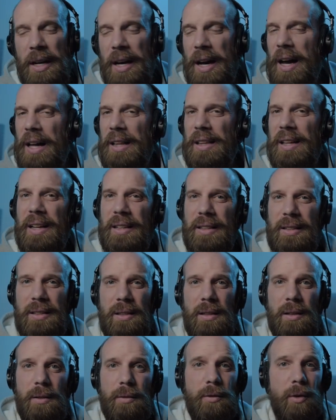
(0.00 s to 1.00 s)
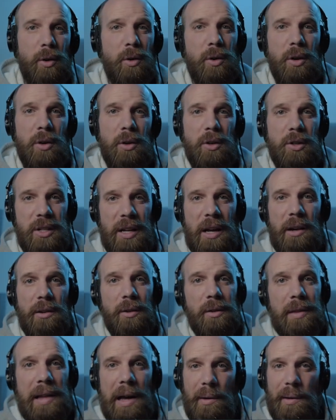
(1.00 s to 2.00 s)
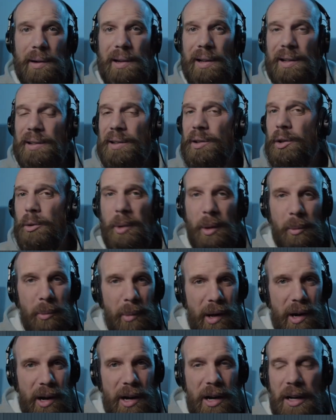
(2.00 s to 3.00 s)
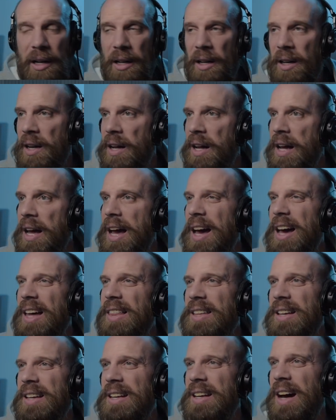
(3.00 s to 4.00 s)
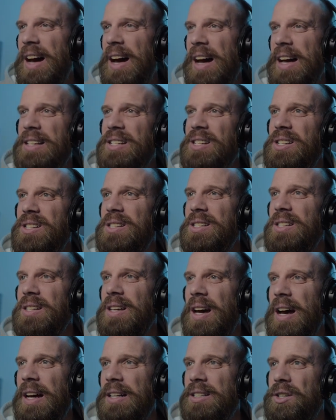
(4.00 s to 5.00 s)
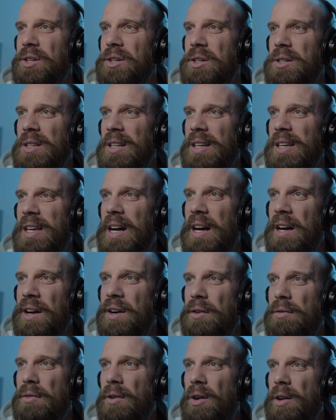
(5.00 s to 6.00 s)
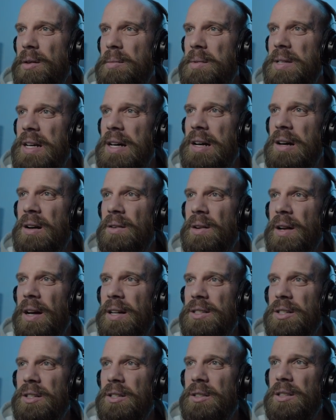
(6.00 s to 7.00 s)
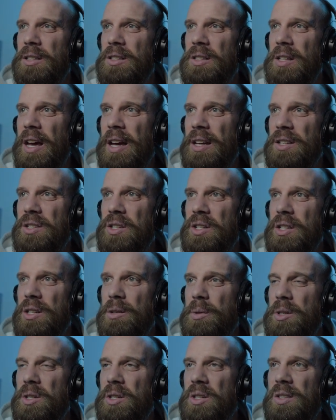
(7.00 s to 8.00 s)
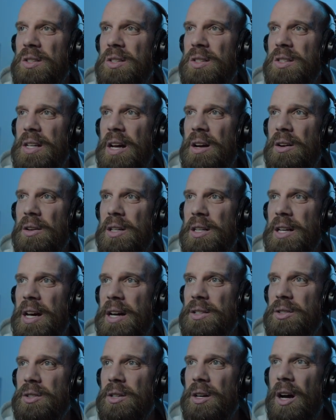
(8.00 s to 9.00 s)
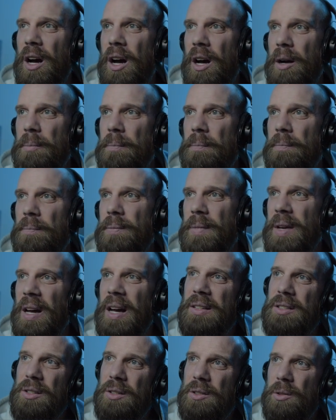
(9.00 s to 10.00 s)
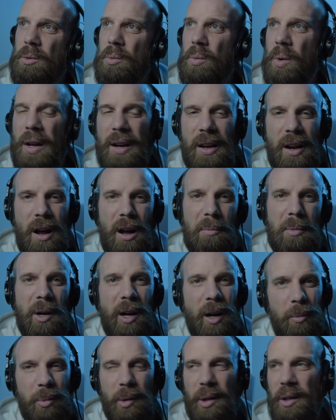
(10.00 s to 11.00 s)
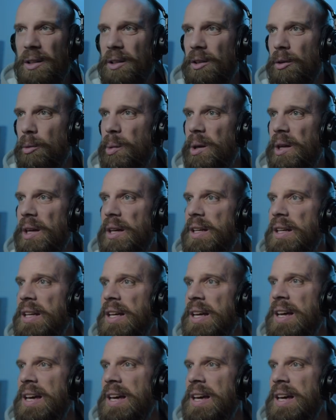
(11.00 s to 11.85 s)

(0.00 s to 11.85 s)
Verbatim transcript: I liked the vocoder sound on that one a little bit better. And then I just, I turned the carrier volume down. I turned this SG, which is the godizer up. I turned the wet knob up a little bit.